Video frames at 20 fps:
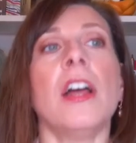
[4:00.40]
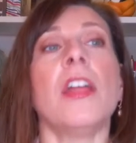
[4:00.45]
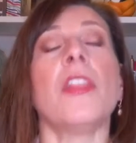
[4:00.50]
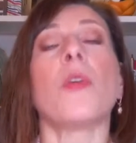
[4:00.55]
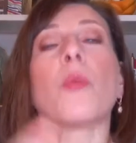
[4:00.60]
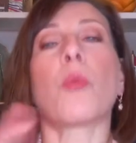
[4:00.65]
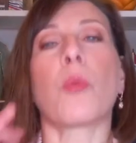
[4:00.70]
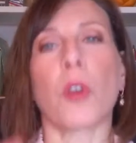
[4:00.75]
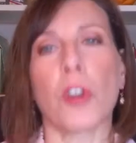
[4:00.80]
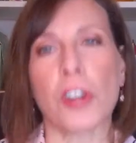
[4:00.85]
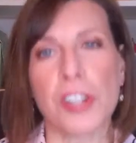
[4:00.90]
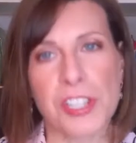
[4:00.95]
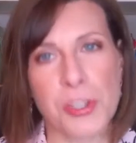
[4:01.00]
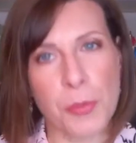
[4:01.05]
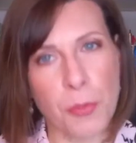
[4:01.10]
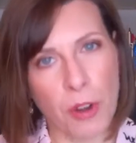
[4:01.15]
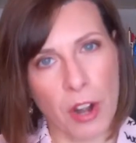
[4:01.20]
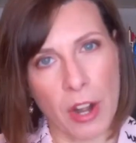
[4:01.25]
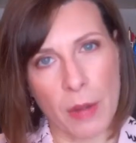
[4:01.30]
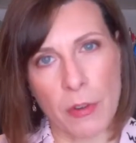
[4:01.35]
the
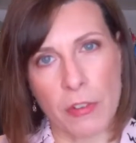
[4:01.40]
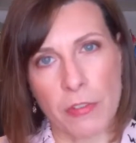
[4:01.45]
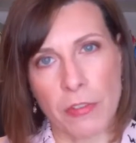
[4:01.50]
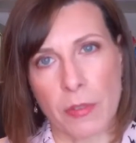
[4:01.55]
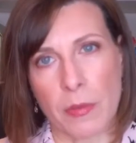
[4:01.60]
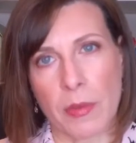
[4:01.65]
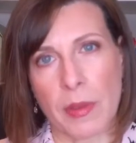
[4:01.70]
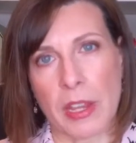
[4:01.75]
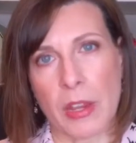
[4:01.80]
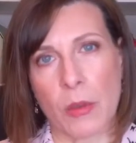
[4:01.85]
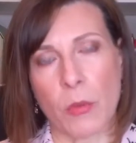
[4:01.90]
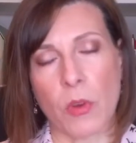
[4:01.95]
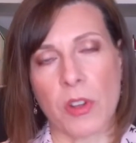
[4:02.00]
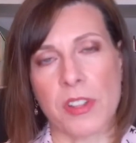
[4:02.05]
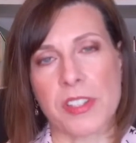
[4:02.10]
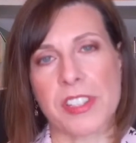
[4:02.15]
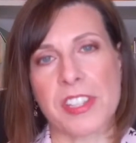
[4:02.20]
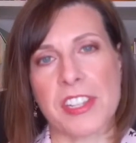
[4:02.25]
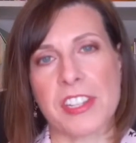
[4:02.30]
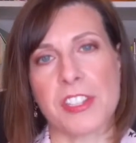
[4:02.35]
worst primer for me
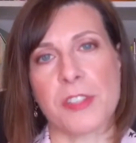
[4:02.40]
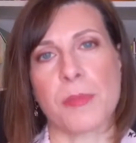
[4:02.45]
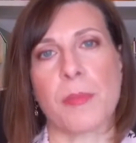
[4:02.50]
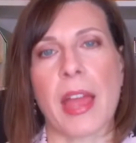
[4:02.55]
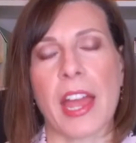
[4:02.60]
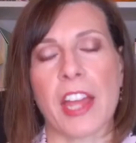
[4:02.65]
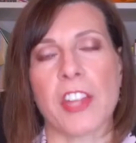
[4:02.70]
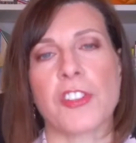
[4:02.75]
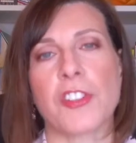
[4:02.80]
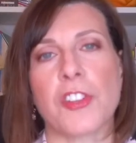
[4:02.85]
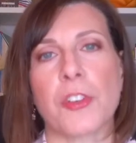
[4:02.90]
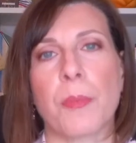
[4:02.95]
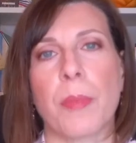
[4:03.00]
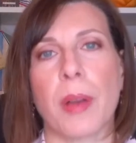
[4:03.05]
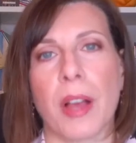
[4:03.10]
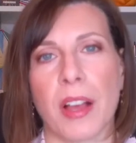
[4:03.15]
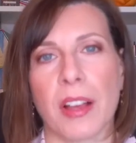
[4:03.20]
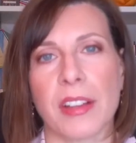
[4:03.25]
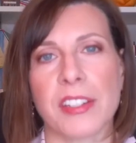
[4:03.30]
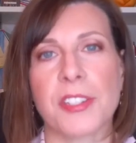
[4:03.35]
was the
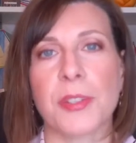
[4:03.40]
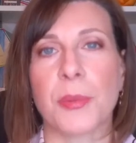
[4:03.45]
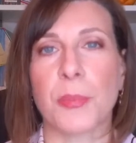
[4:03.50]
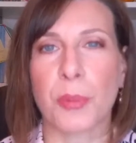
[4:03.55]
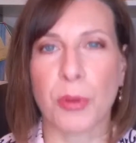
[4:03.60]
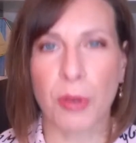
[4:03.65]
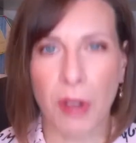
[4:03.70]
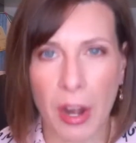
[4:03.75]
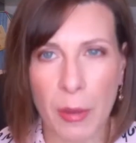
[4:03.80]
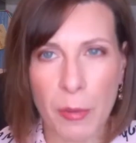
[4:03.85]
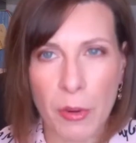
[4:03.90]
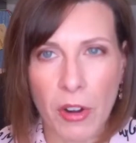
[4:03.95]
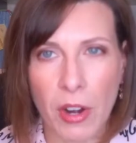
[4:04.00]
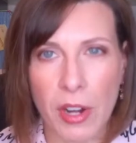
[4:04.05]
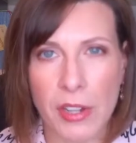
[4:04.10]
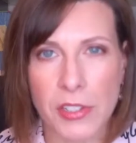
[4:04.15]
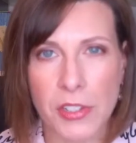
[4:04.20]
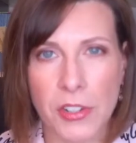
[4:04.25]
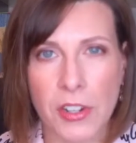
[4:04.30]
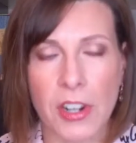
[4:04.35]
Smashbox
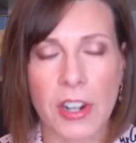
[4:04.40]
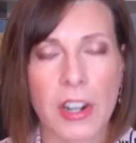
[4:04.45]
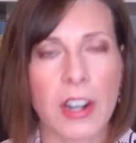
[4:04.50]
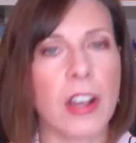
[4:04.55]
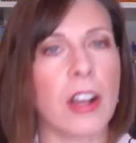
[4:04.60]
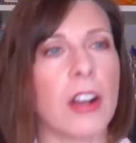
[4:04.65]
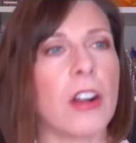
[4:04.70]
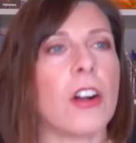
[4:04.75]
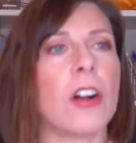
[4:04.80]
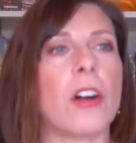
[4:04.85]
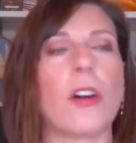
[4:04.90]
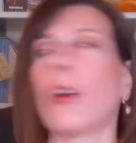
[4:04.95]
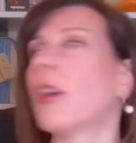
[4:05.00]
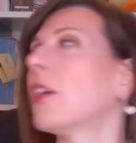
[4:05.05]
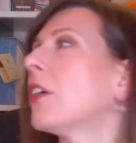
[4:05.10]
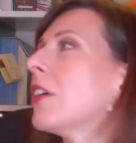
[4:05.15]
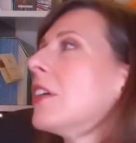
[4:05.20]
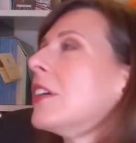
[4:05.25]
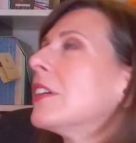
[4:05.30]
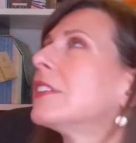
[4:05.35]
Primerizer.
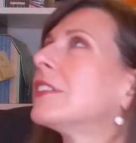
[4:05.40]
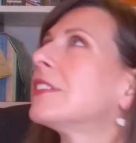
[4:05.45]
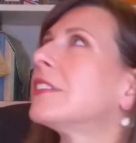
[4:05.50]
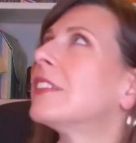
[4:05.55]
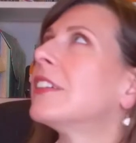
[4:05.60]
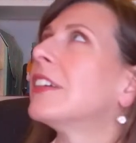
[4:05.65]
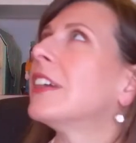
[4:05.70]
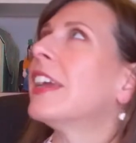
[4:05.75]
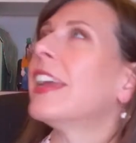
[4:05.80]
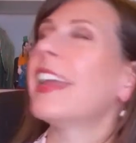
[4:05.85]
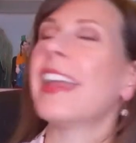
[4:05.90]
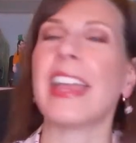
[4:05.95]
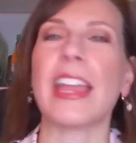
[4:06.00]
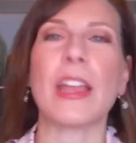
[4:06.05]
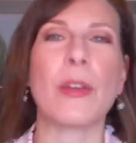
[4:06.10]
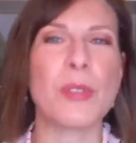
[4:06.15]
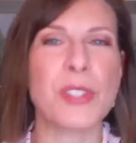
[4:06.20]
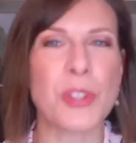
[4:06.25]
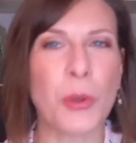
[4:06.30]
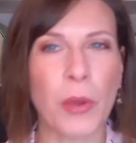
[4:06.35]
Oh,
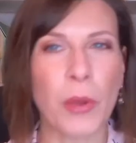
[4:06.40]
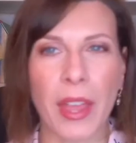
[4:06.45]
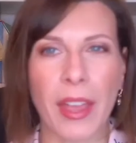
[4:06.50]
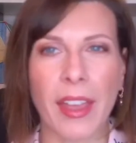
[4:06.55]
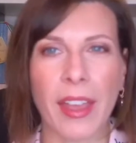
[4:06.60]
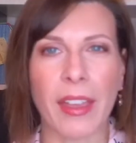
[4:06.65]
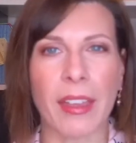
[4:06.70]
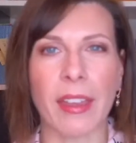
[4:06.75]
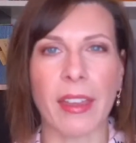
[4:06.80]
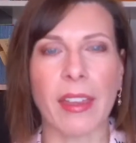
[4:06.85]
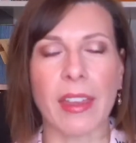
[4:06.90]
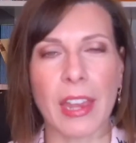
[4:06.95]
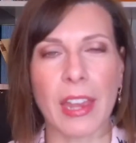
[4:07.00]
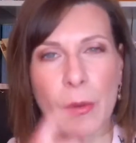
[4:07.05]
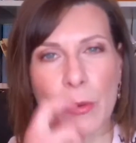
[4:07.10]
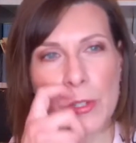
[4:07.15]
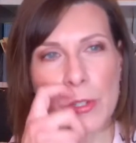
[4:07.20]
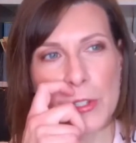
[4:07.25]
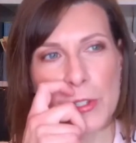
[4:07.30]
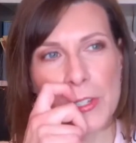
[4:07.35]
it was okay. It
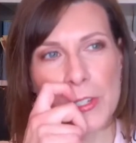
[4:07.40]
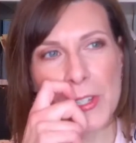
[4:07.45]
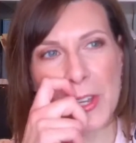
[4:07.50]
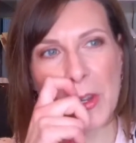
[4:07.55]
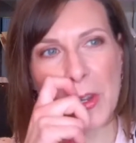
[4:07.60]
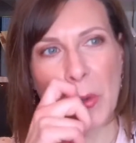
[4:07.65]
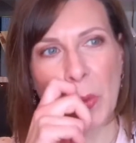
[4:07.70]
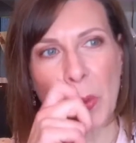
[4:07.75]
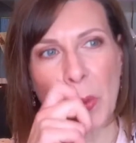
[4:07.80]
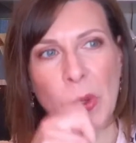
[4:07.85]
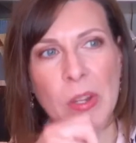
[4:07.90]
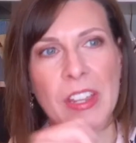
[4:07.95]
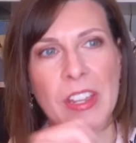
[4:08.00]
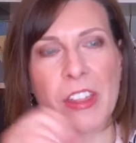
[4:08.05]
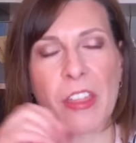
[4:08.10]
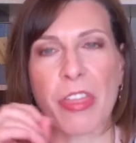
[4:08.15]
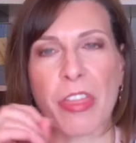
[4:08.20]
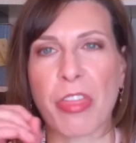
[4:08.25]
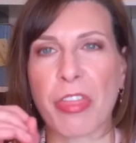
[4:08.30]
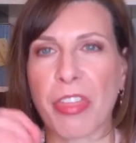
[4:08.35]
was just like a
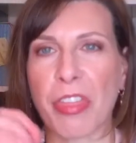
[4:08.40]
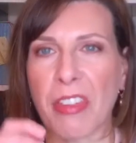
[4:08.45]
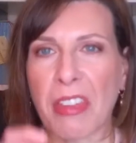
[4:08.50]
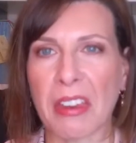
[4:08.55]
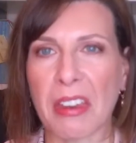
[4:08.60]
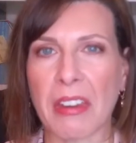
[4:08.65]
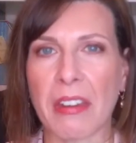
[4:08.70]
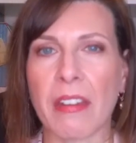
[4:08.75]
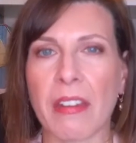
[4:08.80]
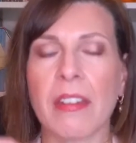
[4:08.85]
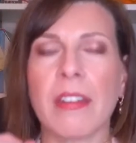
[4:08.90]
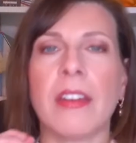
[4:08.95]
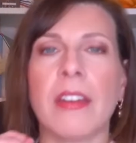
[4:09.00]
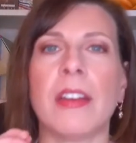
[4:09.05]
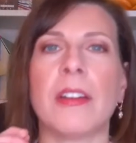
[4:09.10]
really thin